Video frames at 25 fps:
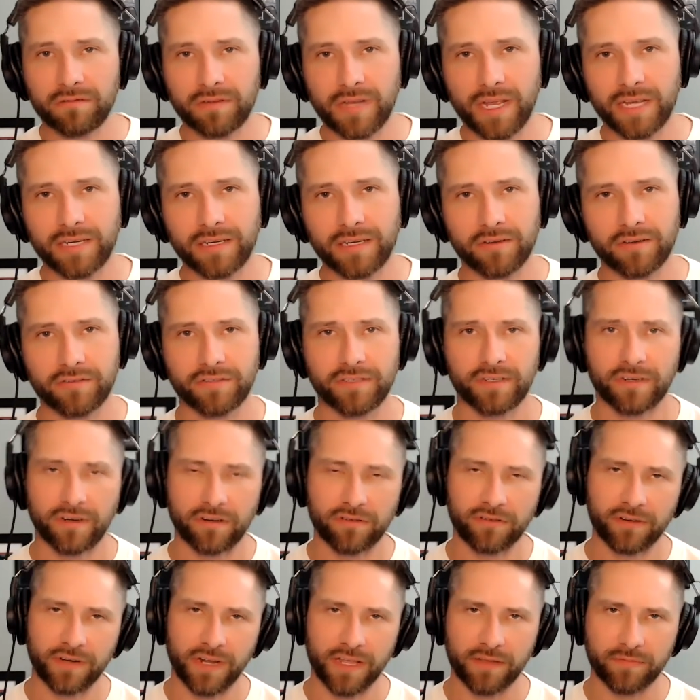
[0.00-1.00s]
Head coach at
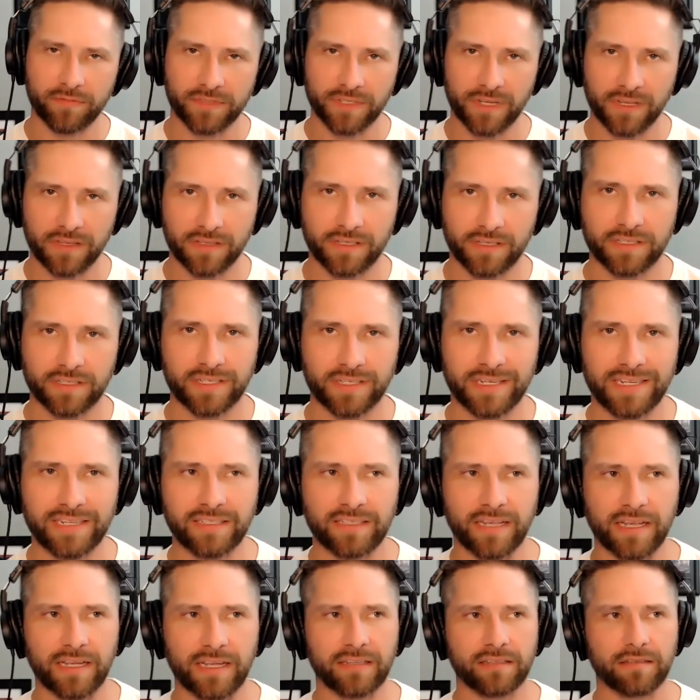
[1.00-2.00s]
Notre Dame is nothing to
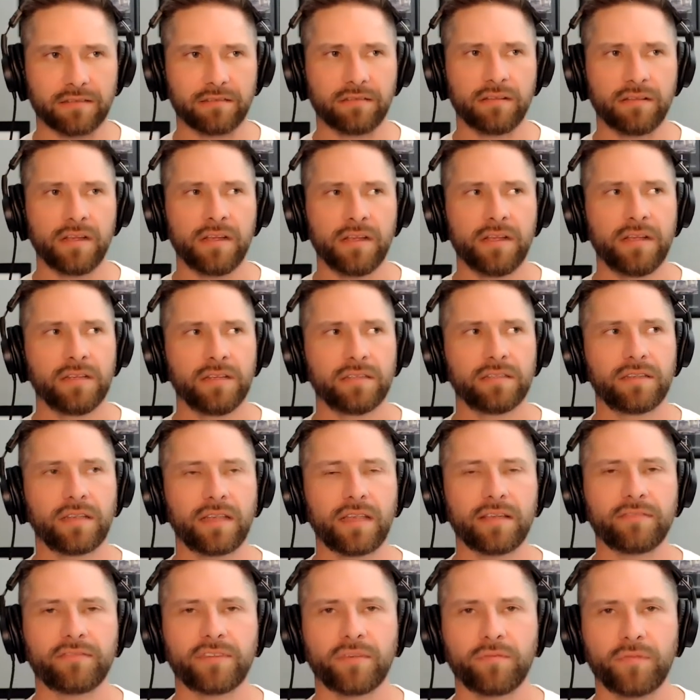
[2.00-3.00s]
sneeze at, and to
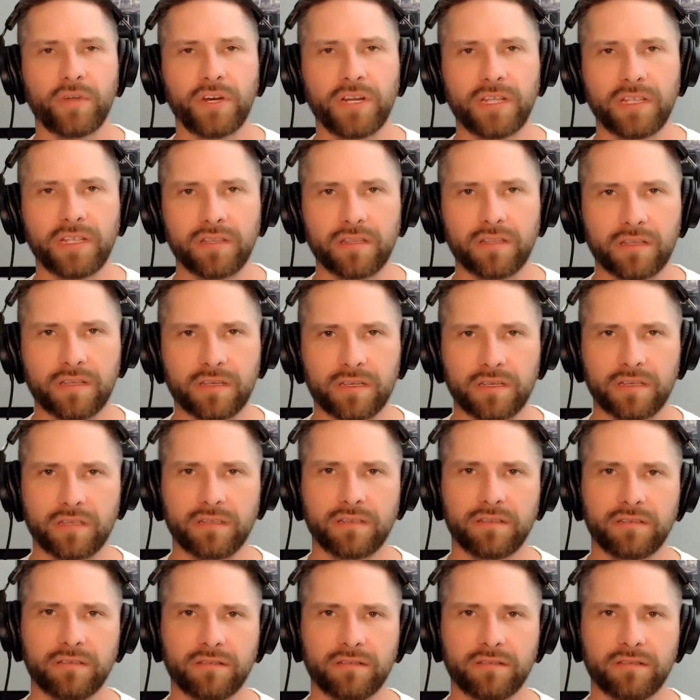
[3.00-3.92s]
give somebody the